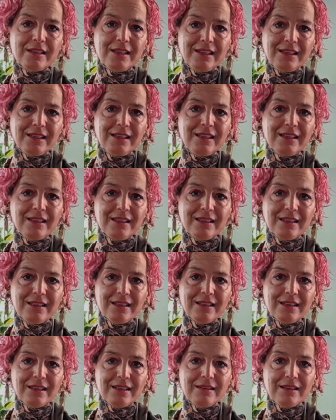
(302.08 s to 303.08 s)
and
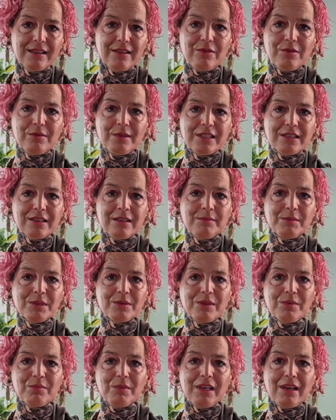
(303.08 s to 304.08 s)
always comes
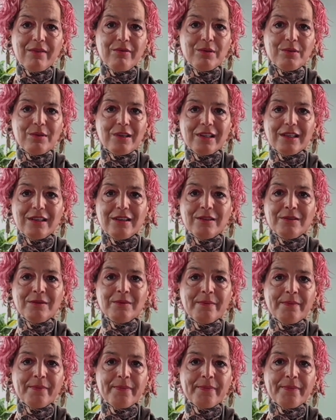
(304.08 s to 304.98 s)
with me everywhere I go.